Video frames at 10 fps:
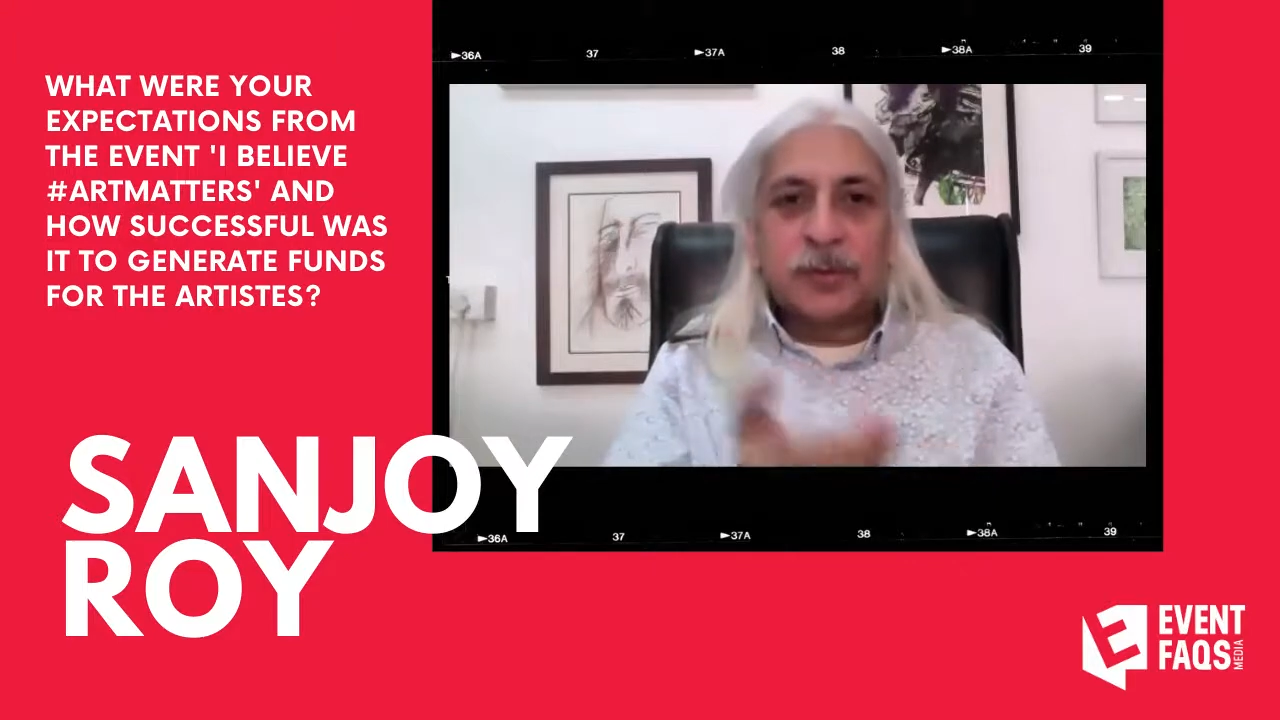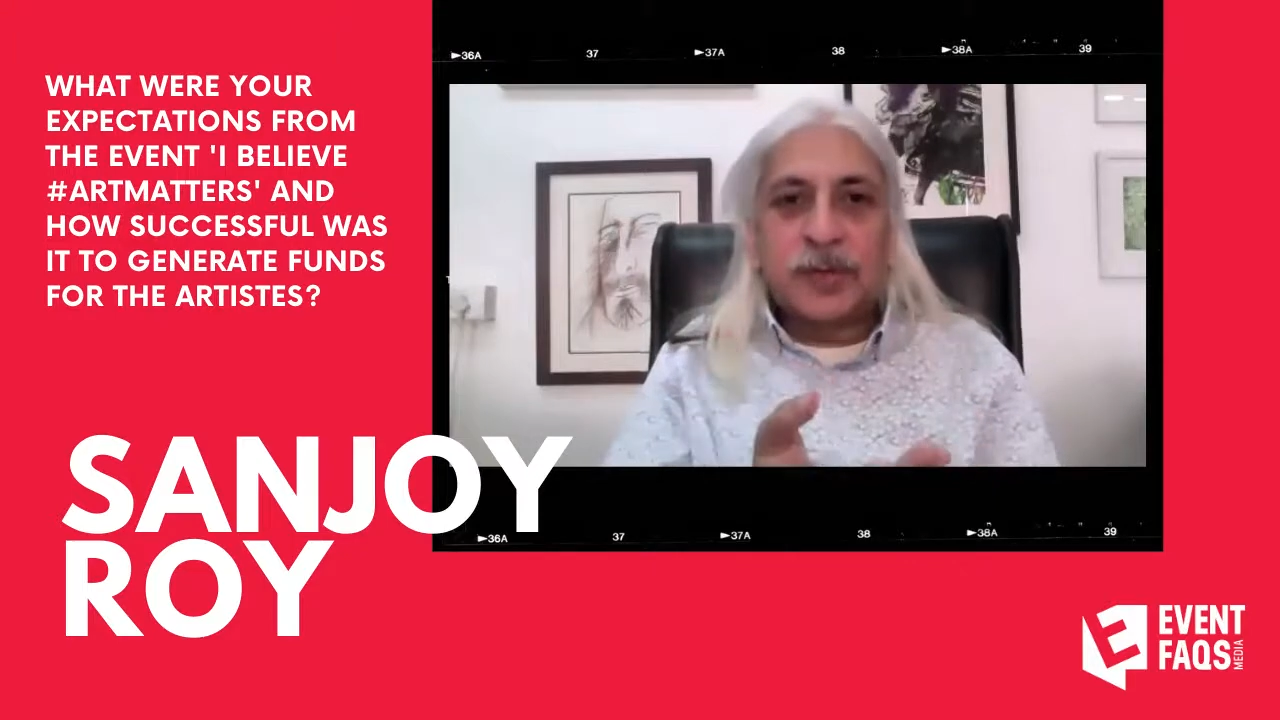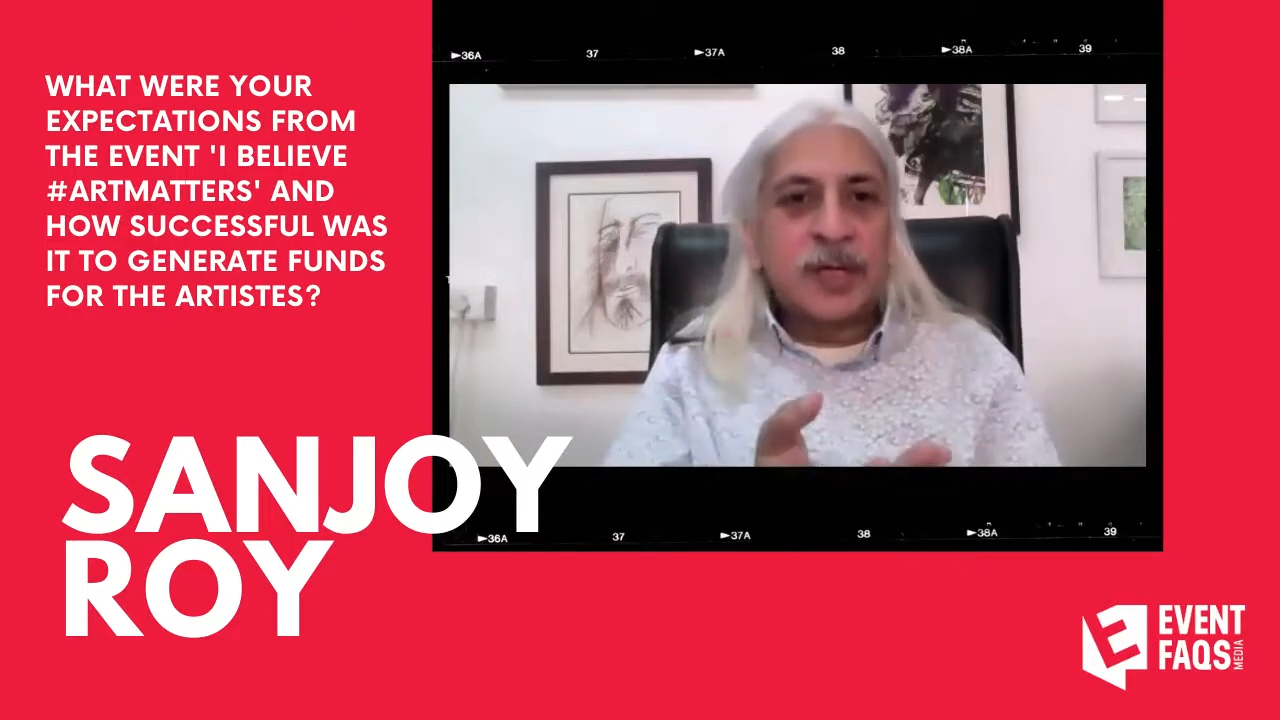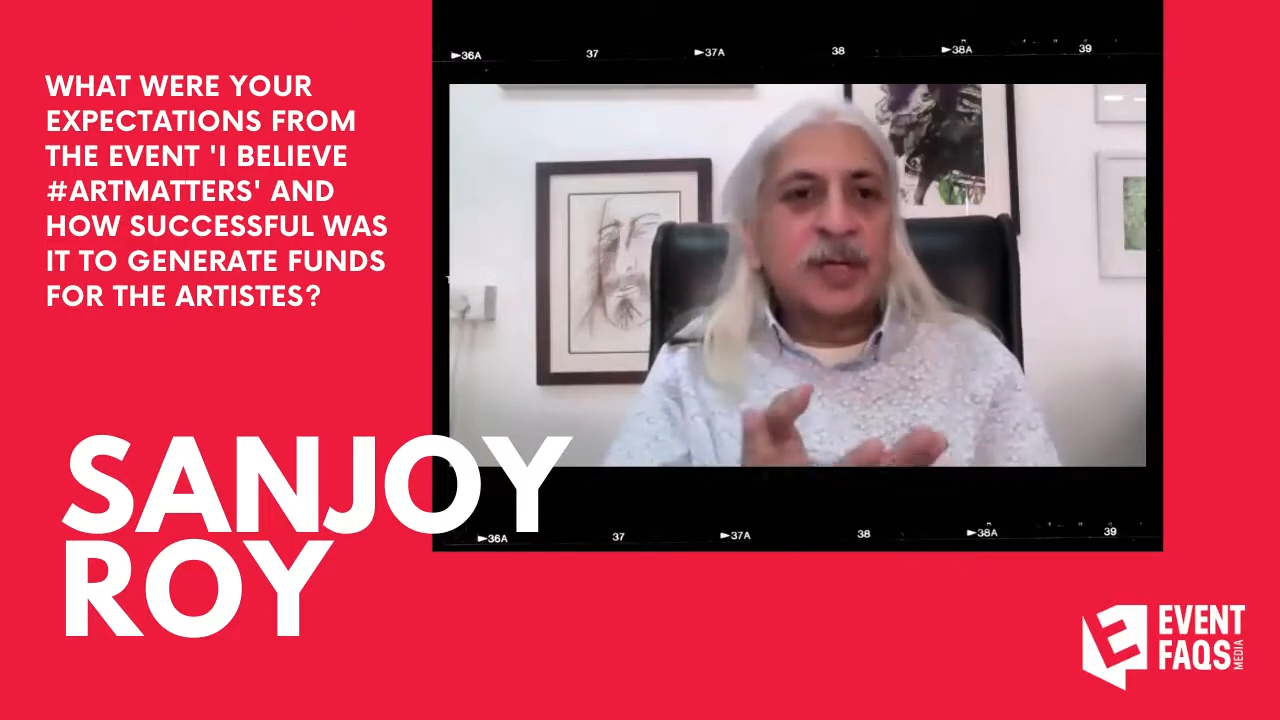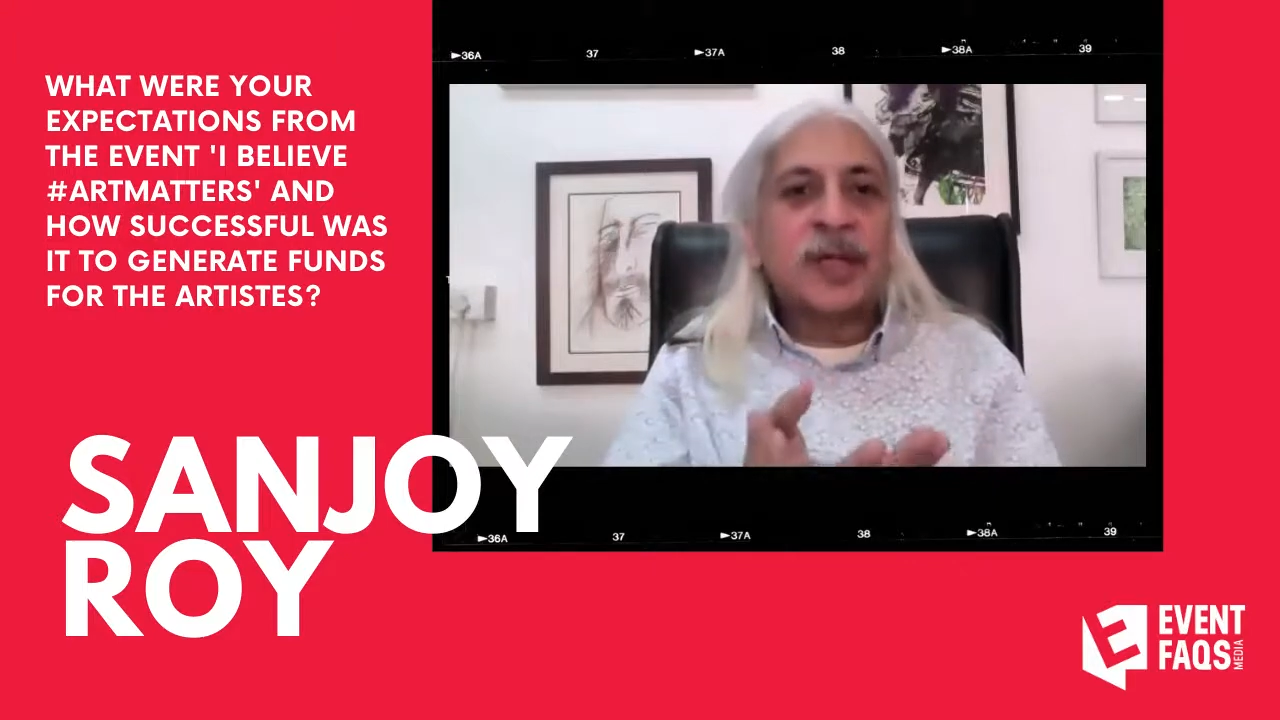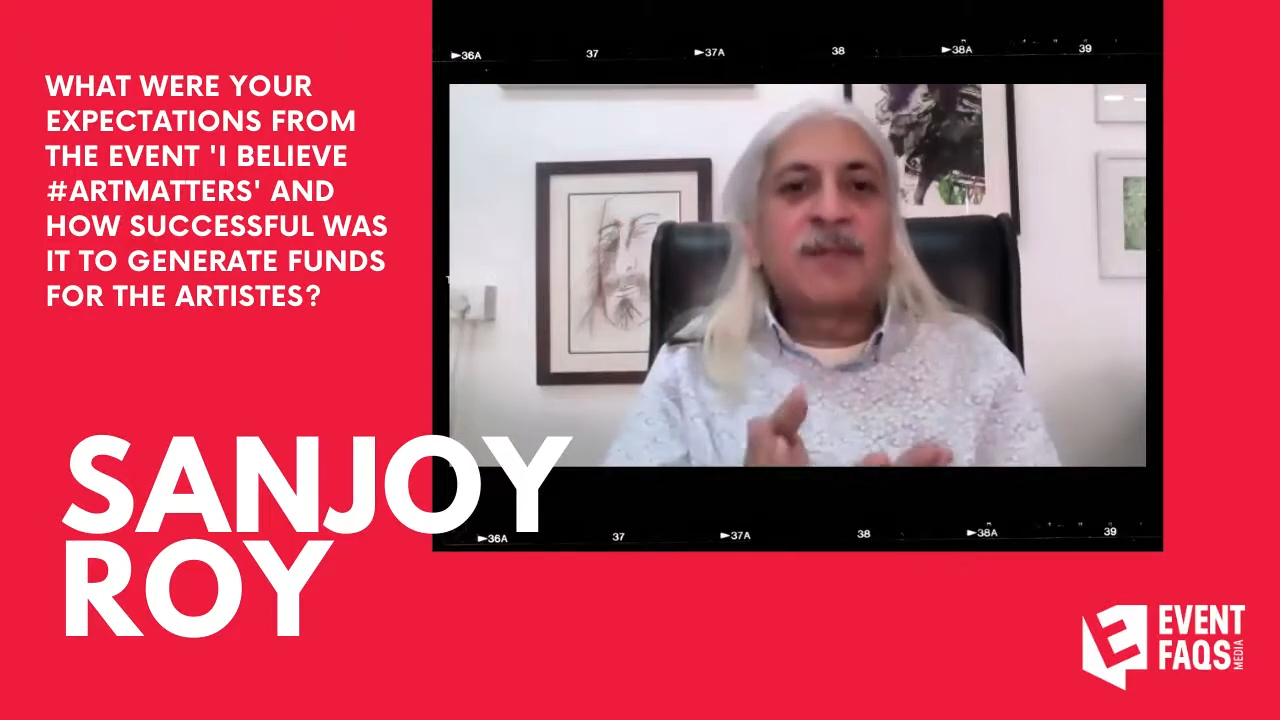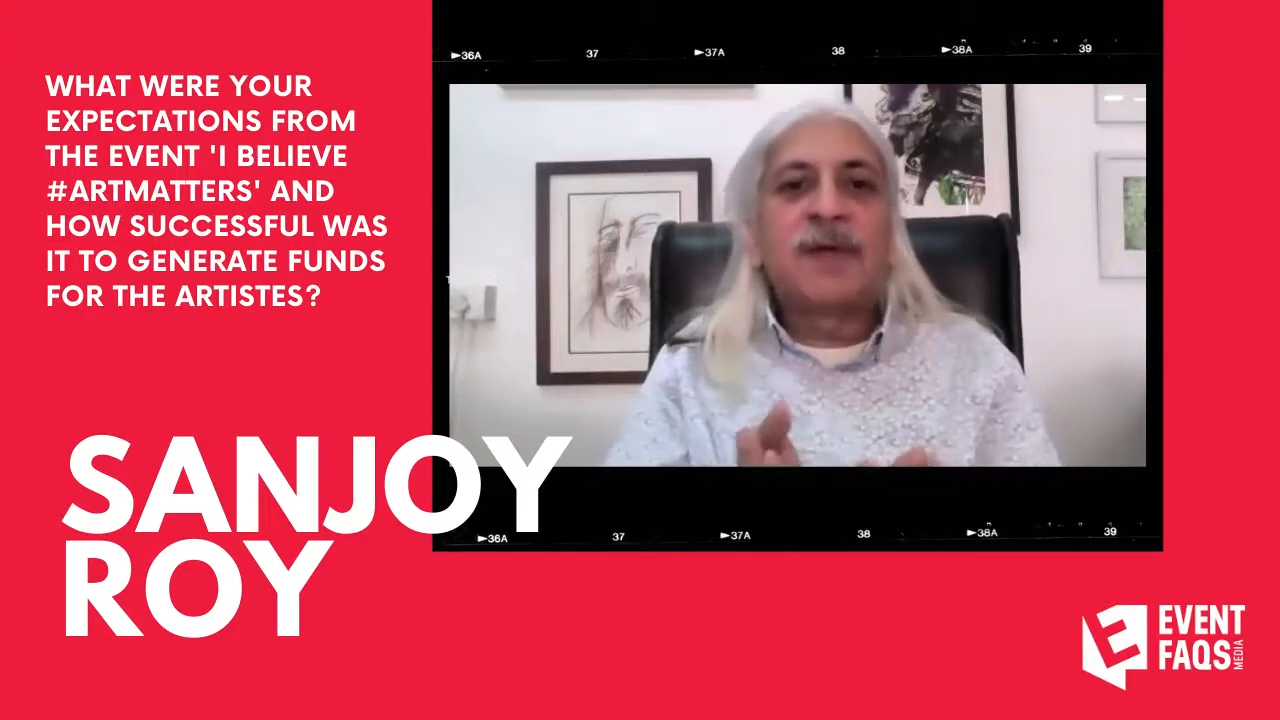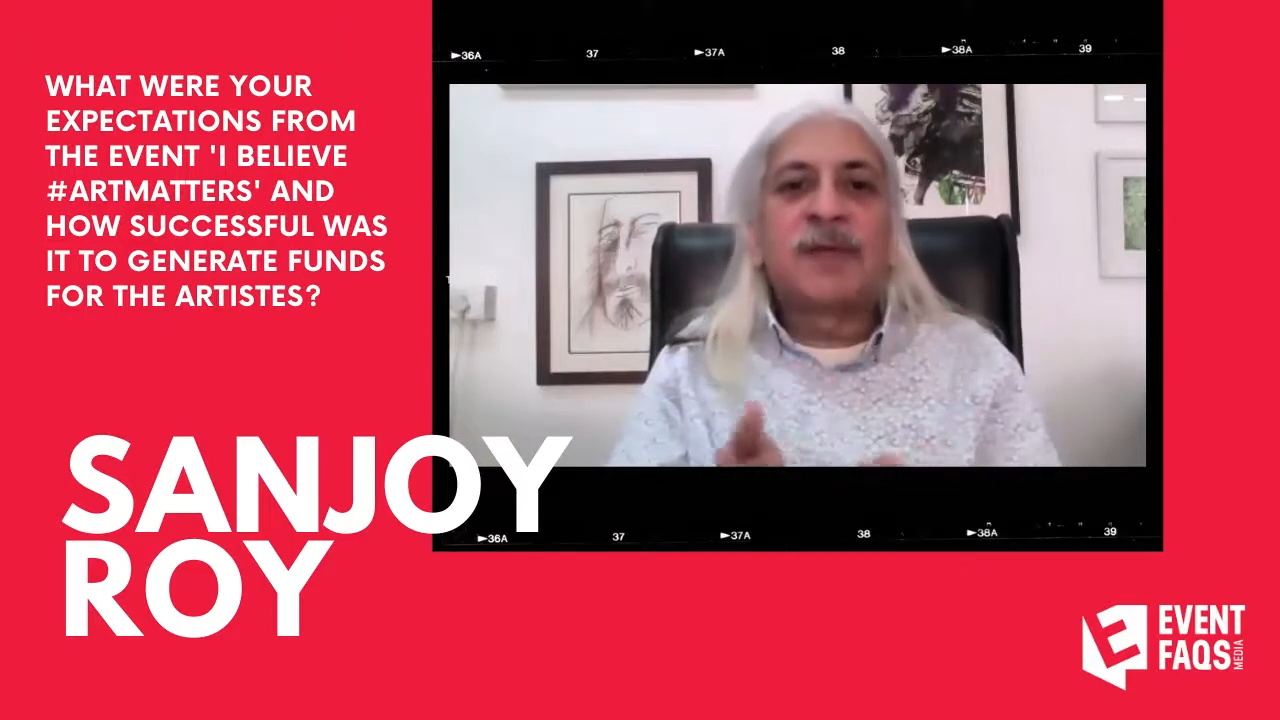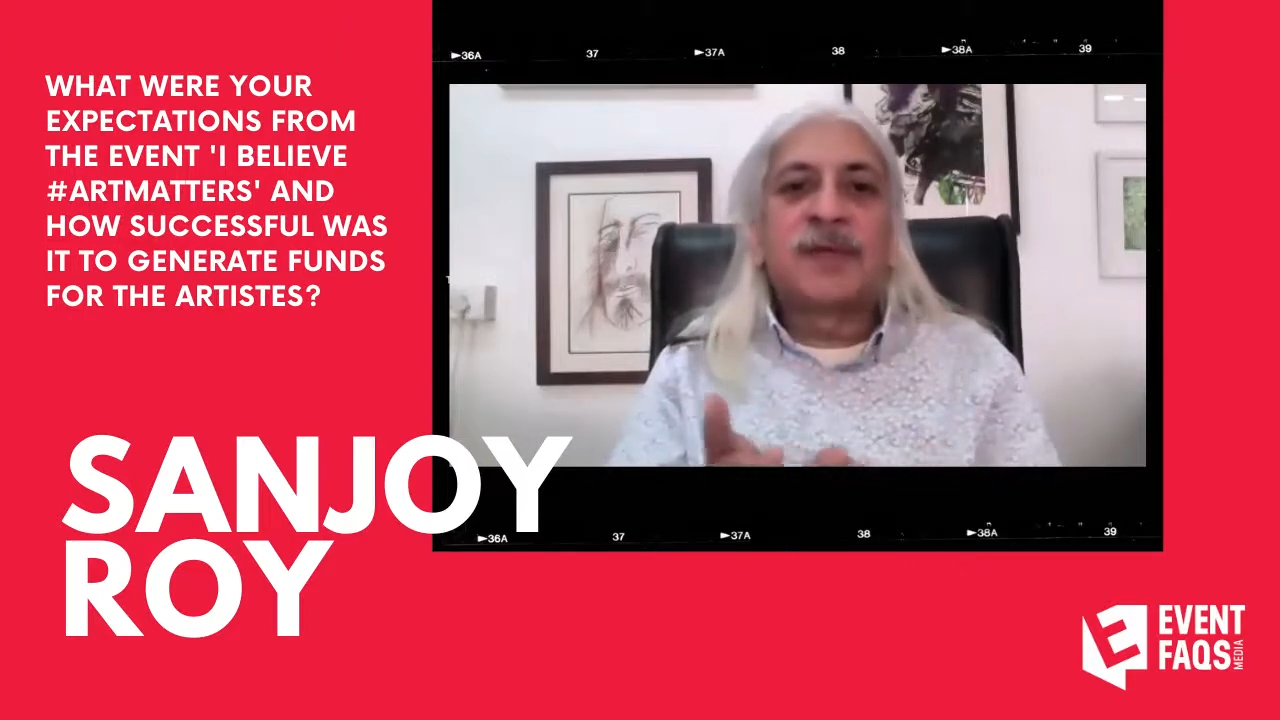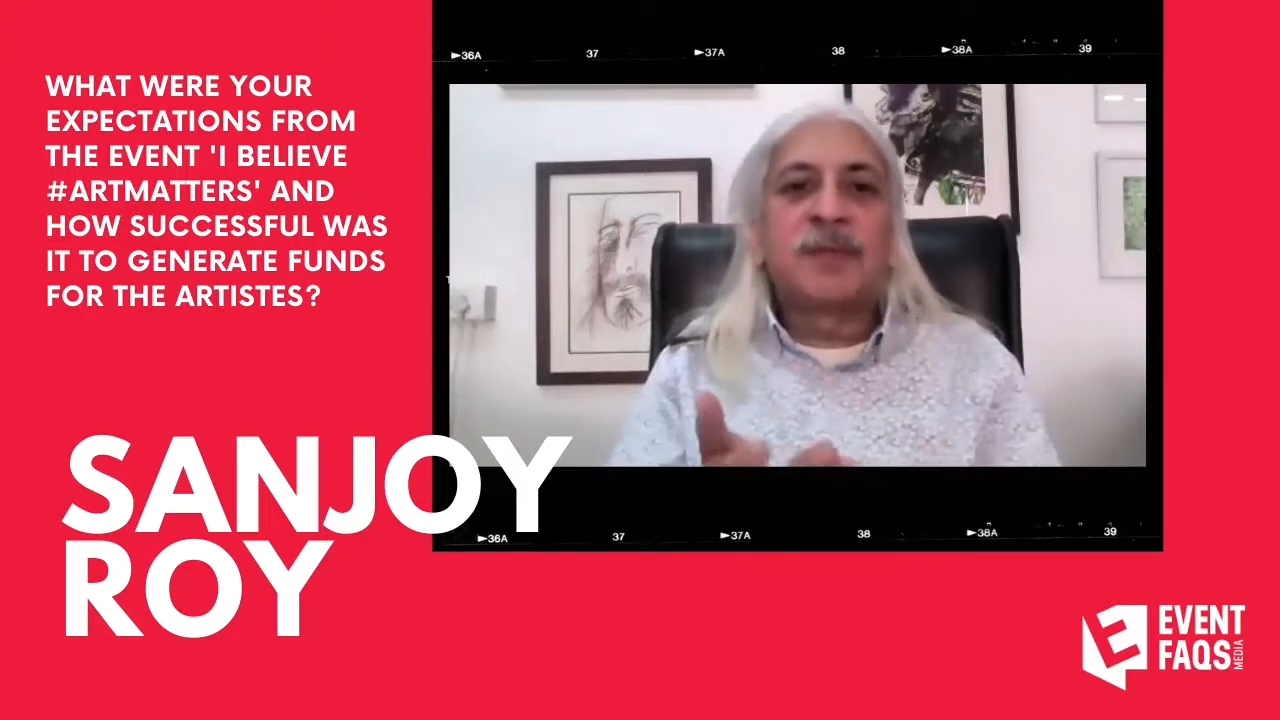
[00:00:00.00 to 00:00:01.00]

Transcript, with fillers: create even a